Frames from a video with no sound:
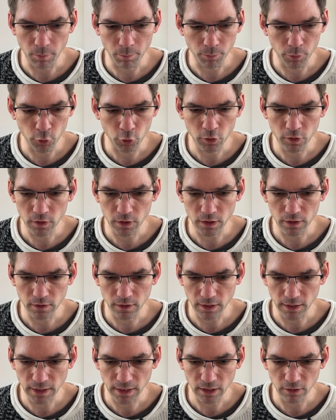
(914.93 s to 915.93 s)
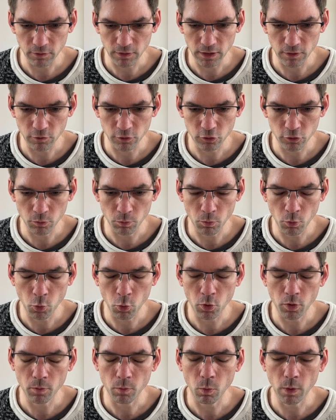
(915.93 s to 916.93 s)
book that kind of gives you
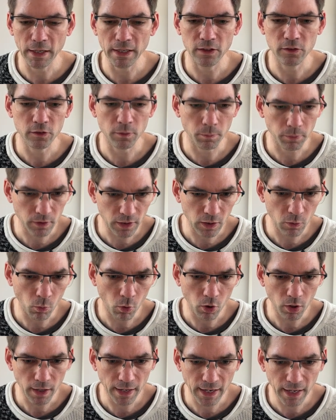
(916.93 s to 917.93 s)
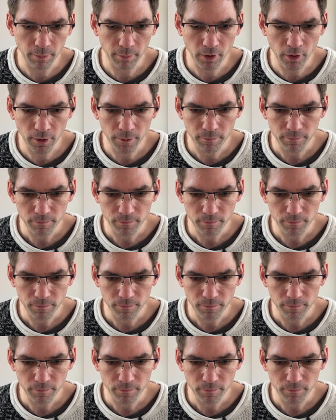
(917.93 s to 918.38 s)
more ways to play Warhammer?